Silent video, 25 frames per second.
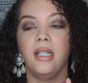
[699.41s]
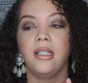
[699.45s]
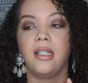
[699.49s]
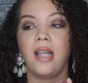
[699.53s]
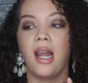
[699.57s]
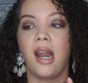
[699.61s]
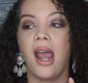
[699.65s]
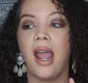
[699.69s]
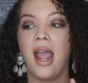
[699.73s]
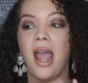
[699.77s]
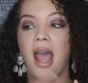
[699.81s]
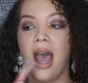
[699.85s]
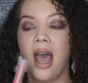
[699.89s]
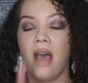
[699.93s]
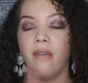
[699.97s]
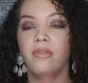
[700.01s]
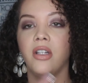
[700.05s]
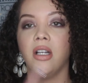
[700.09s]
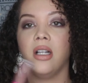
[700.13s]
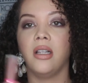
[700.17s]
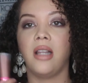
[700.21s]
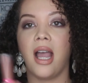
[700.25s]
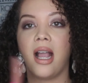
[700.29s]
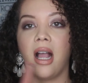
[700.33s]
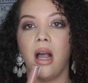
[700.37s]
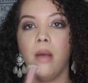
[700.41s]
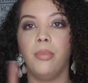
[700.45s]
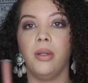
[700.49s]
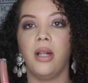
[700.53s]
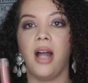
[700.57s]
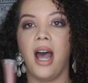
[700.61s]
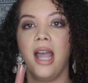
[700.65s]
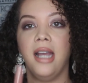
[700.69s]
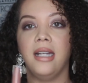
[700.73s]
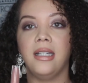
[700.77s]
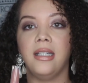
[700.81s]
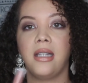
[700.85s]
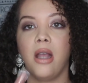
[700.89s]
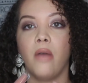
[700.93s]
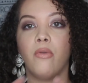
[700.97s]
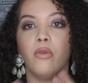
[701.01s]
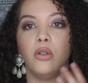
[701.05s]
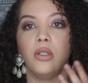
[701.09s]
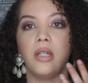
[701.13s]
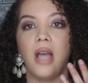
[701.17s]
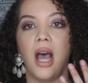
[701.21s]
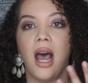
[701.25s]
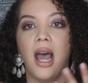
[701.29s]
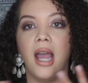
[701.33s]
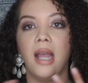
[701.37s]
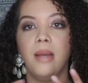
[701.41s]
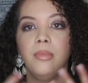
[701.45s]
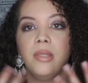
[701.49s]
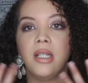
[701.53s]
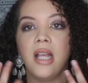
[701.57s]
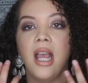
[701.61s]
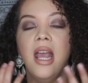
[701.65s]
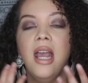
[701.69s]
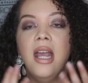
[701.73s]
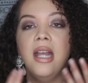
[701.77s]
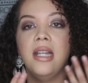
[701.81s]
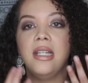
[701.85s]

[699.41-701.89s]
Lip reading: is that I have to like apply it several times